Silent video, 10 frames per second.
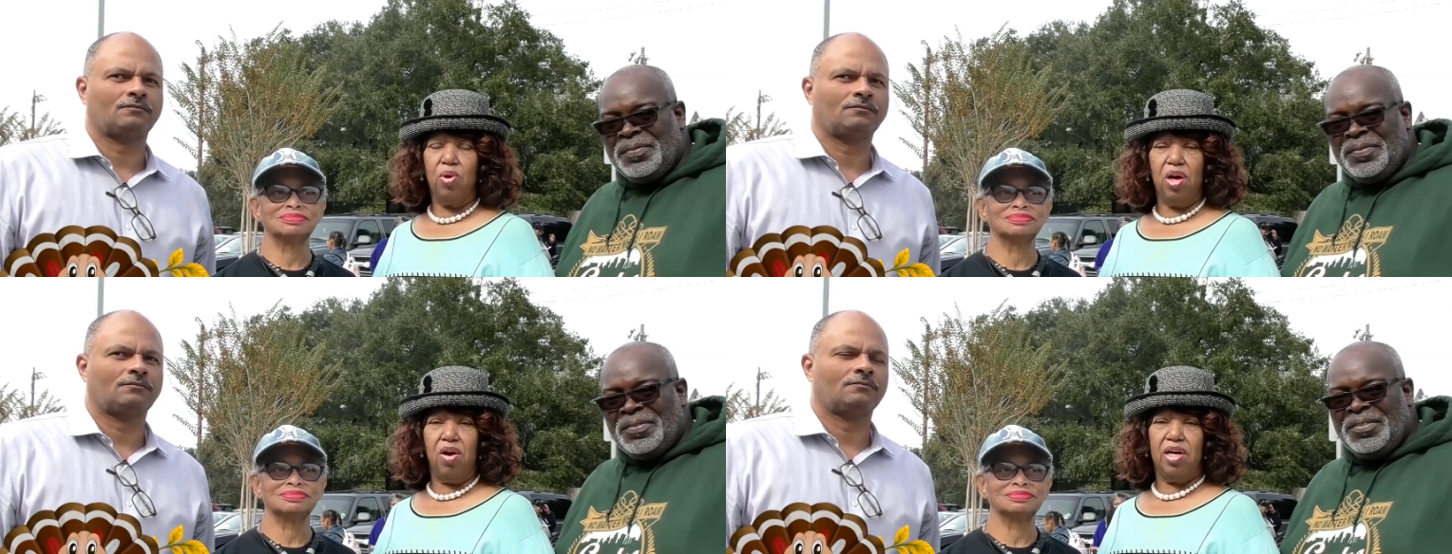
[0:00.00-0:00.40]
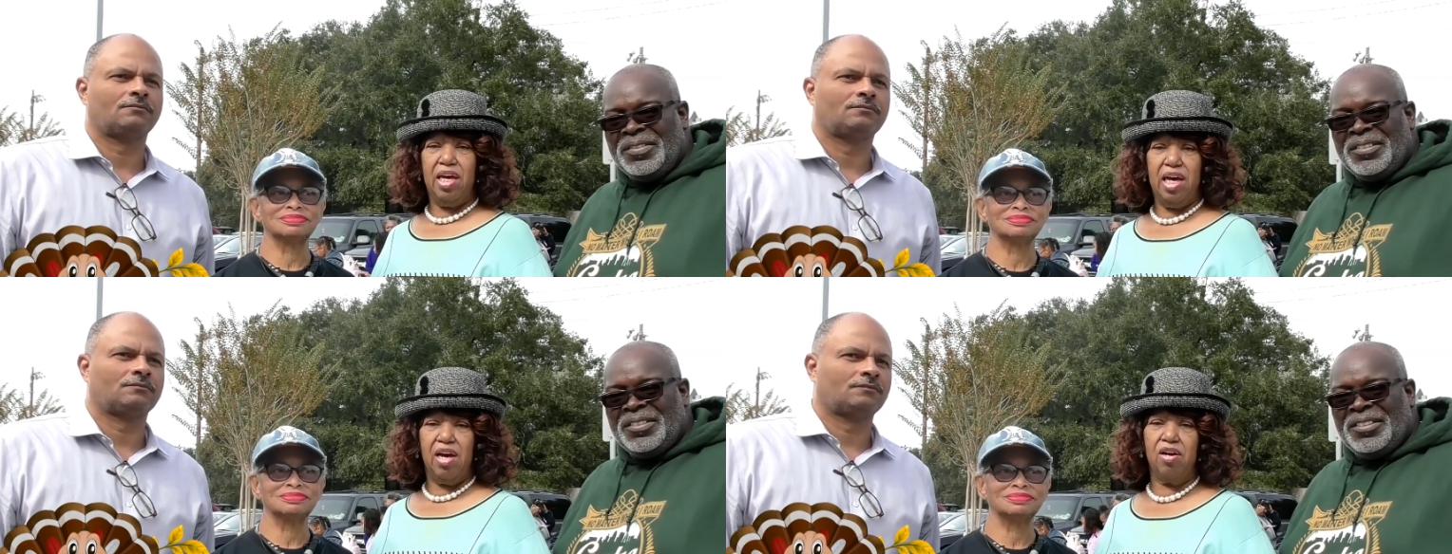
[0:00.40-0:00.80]
Speaker 1: we are
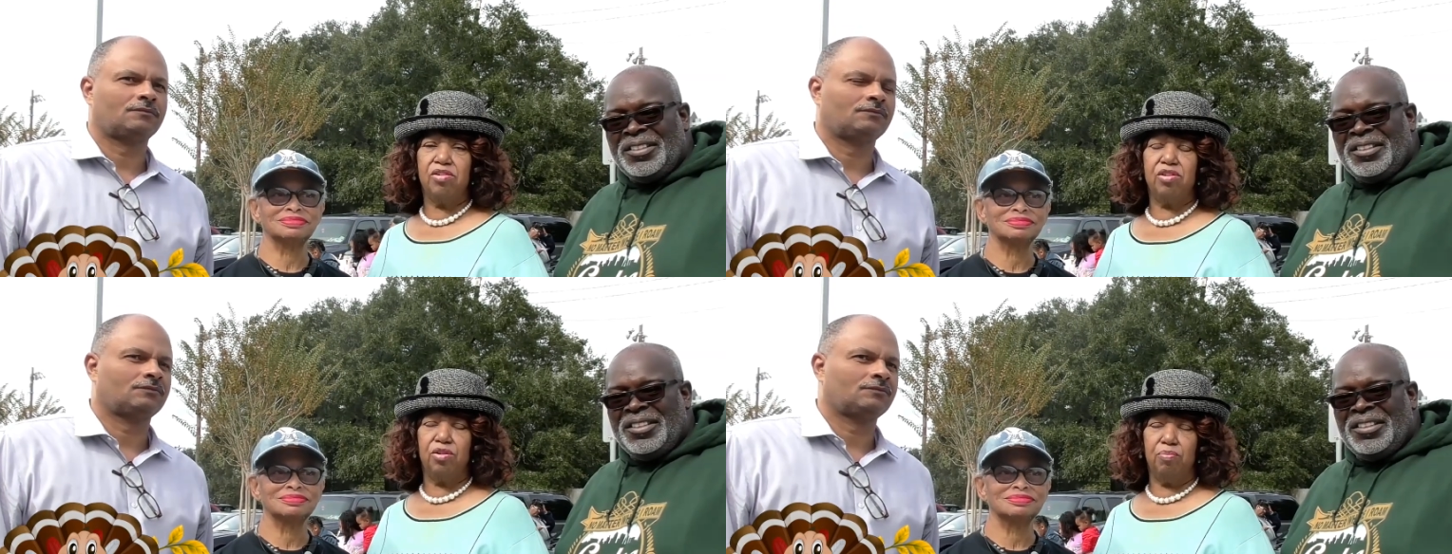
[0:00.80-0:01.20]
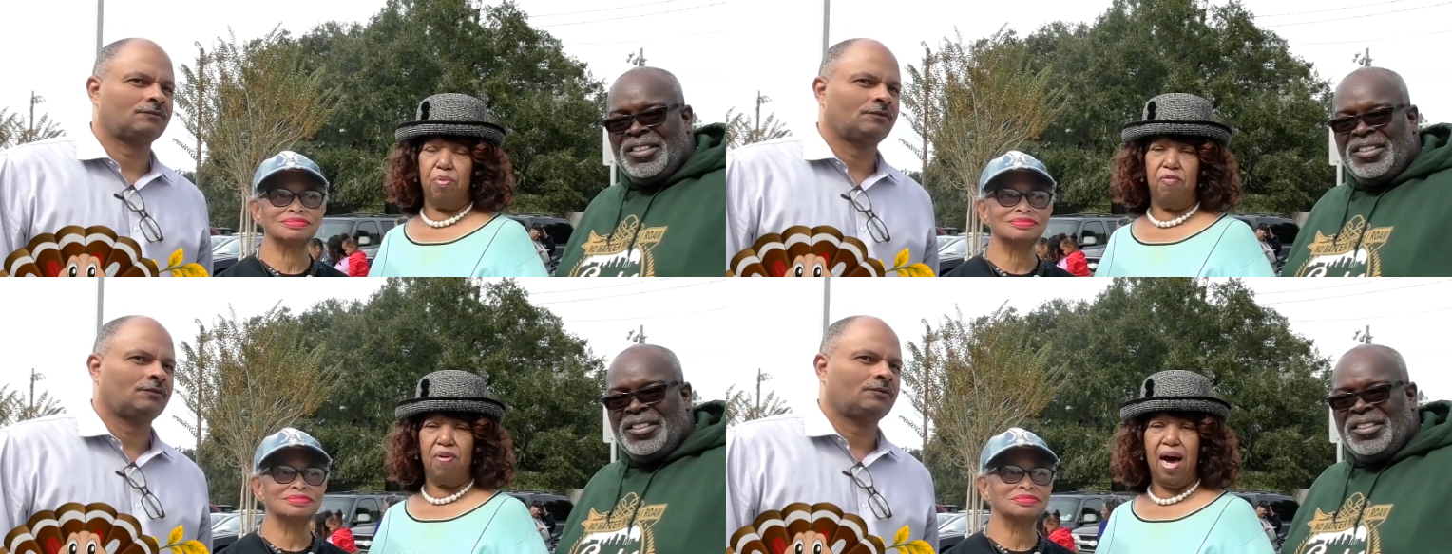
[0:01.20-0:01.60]
here to
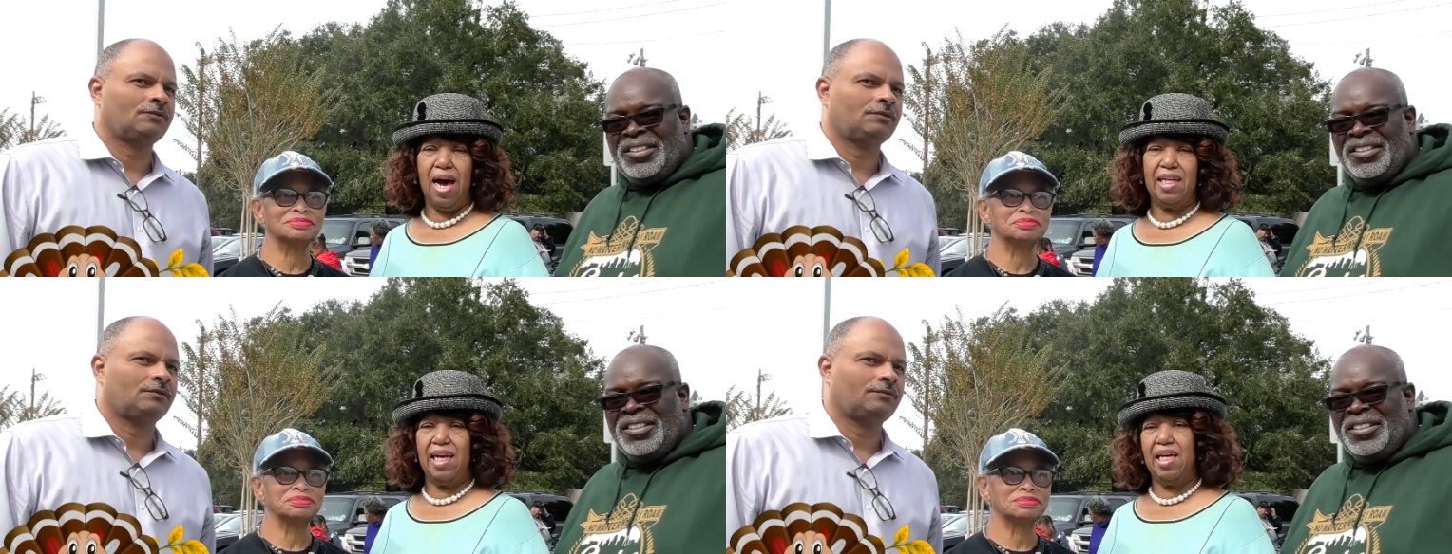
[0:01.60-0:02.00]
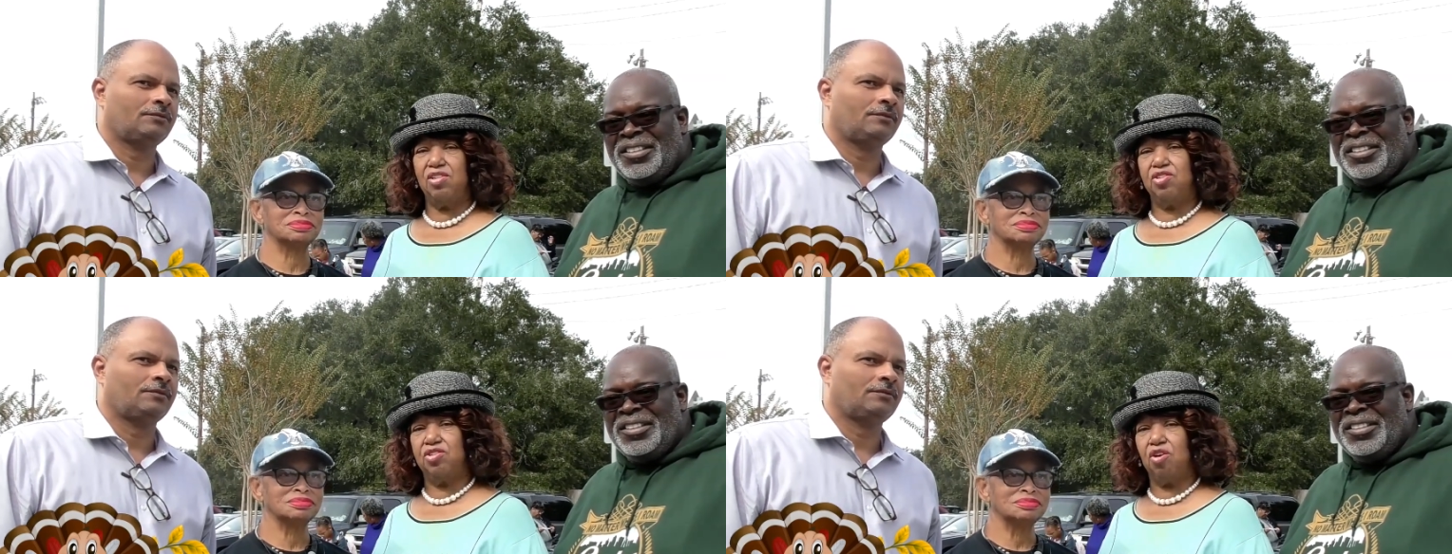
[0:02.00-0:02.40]
provide
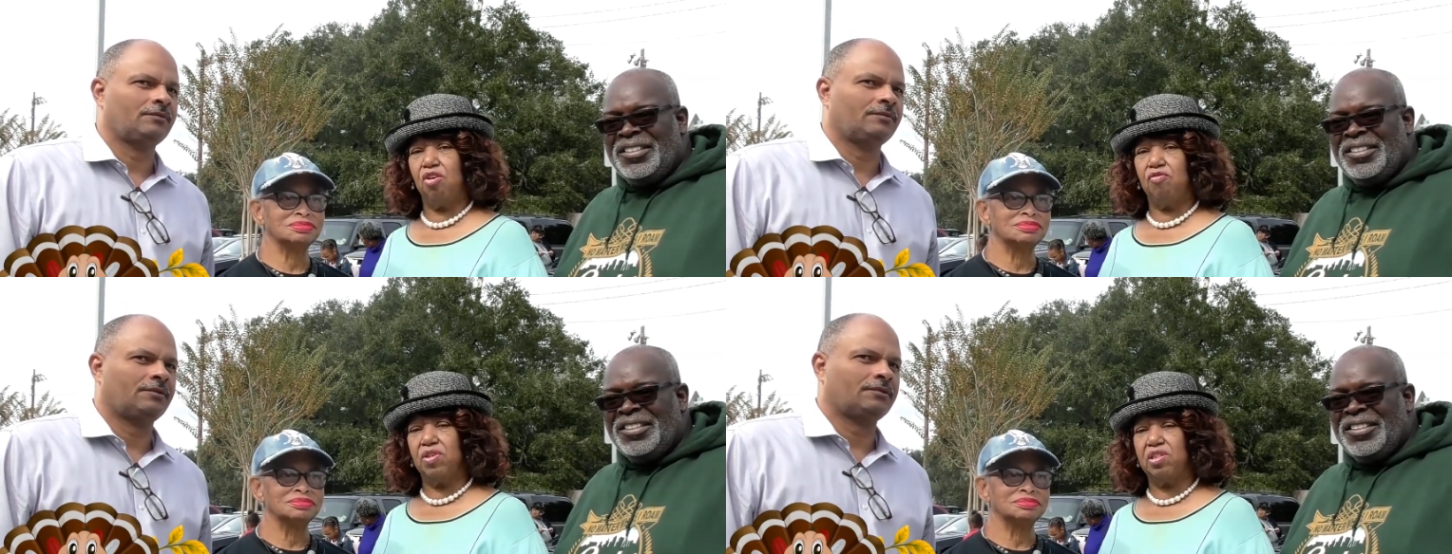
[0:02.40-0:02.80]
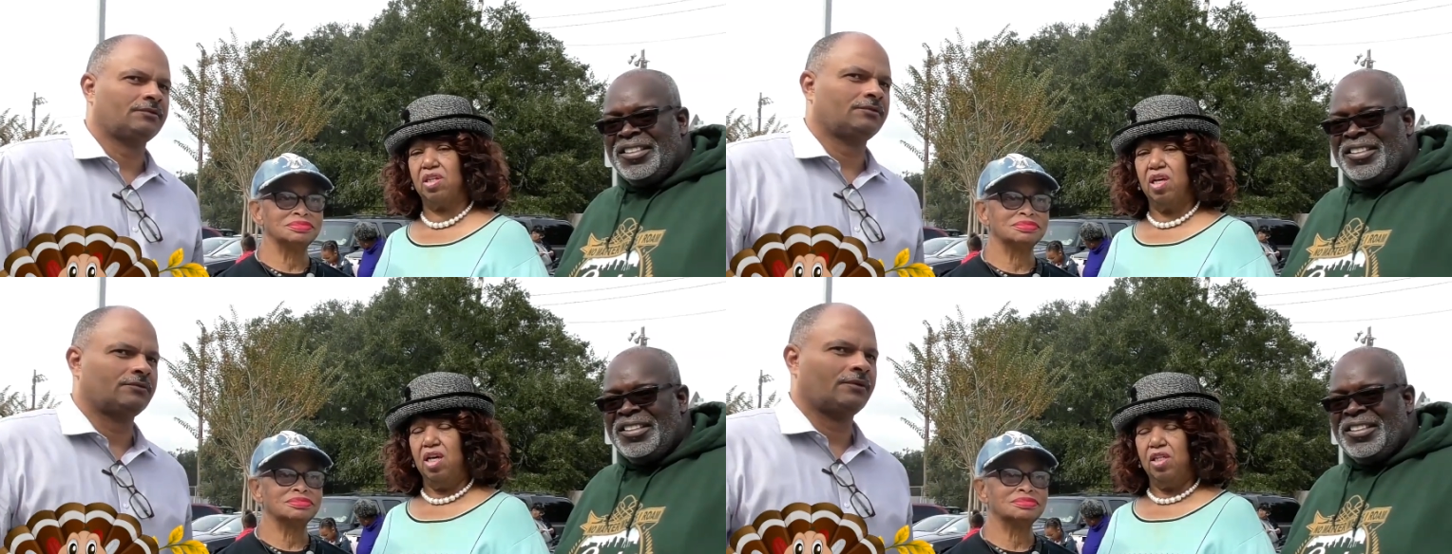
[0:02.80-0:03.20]
a service
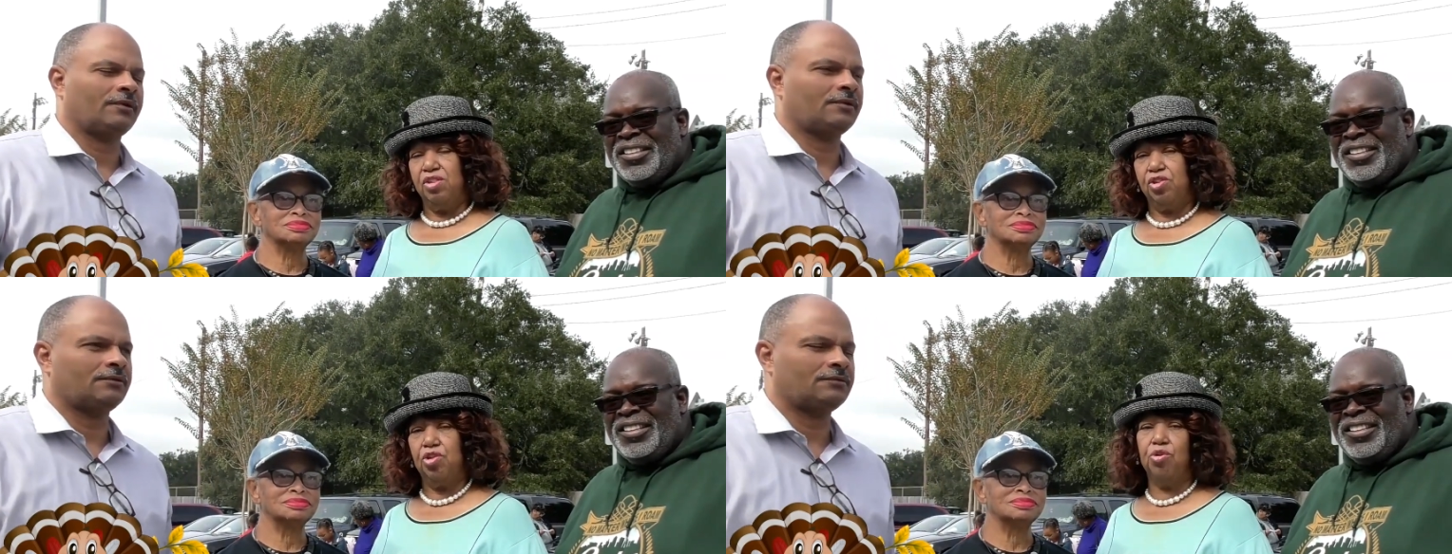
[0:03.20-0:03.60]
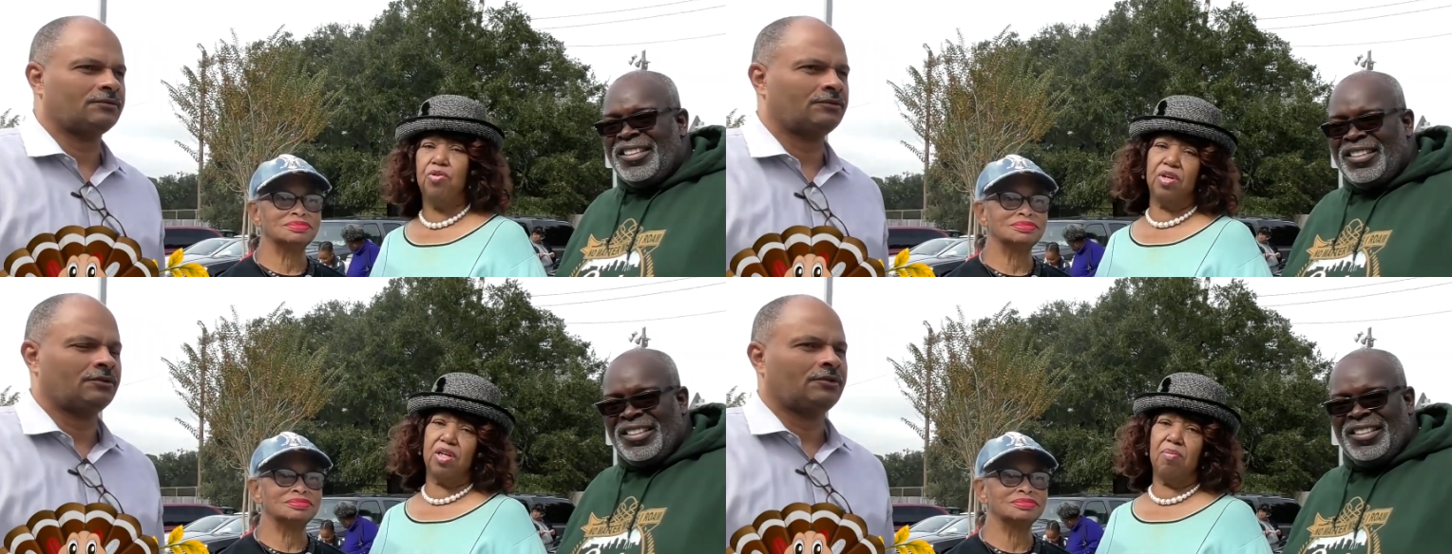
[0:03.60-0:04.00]

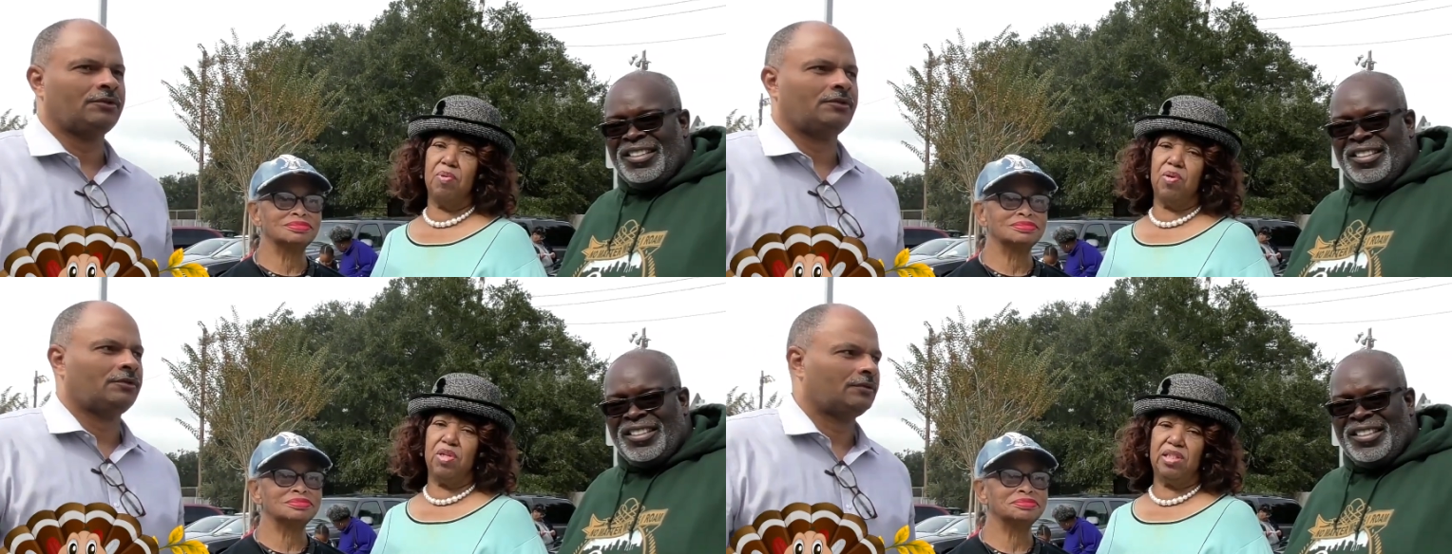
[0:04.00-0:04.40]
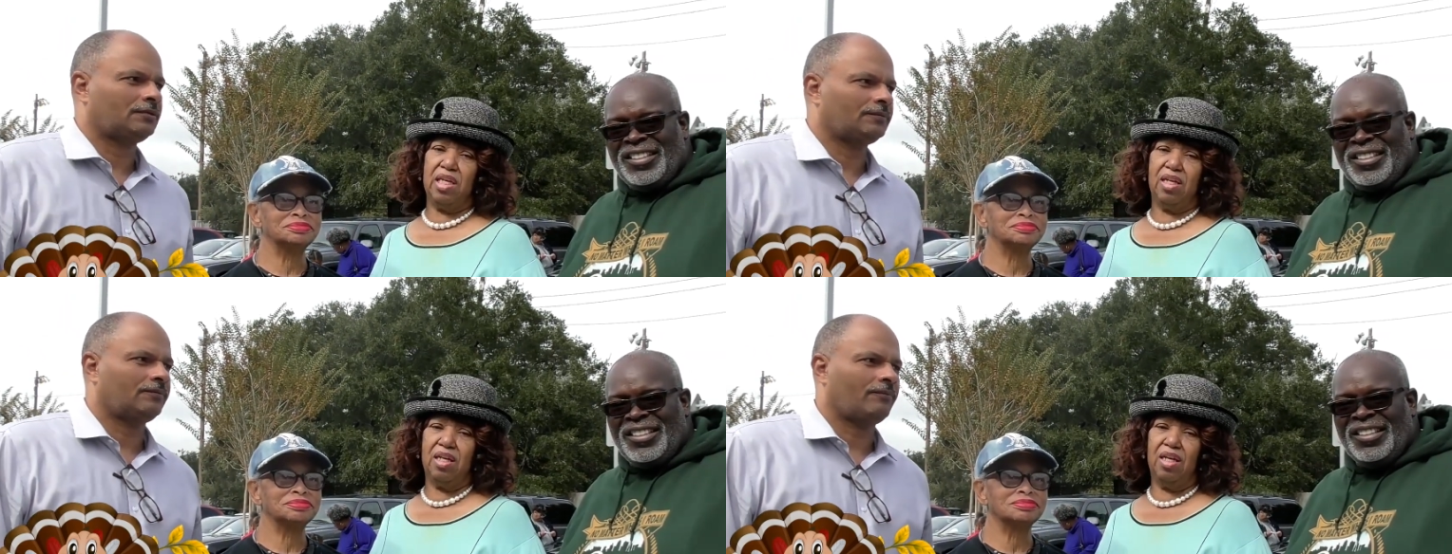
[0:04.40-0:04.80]
to the community.